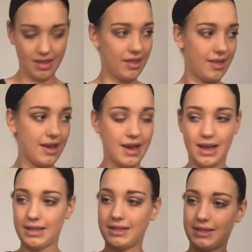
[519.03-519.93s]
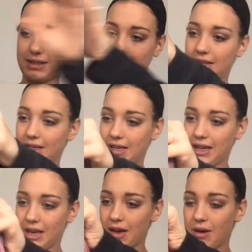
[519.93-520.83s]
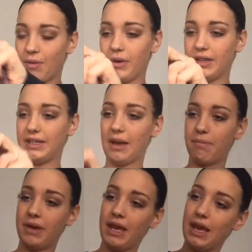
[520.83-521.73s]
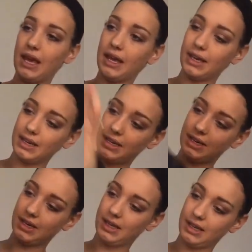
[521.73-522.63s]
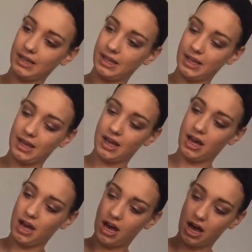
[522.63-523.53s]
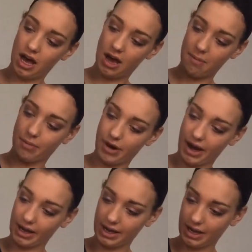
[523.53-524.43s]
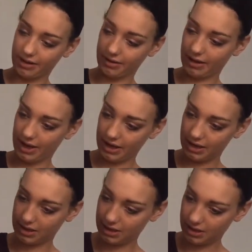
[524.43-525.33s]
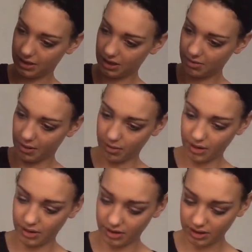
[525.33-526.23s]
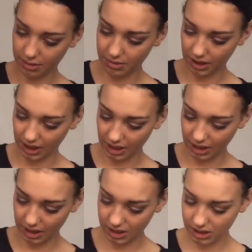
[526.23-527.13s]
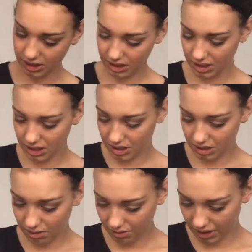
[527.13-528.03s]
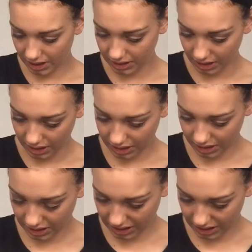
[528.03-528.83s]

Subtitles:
this was a pink ombre color like. Oh my word, there's something in it. What is it?